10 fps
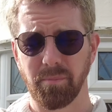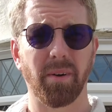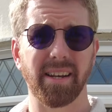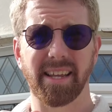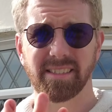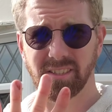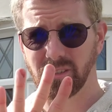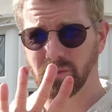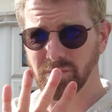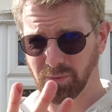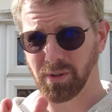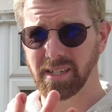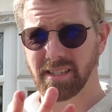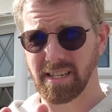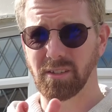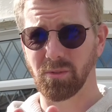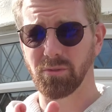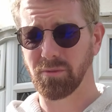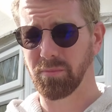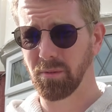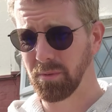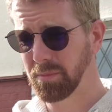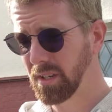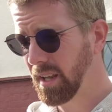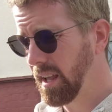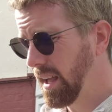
I buy Lexus to avoid these sorts of problems.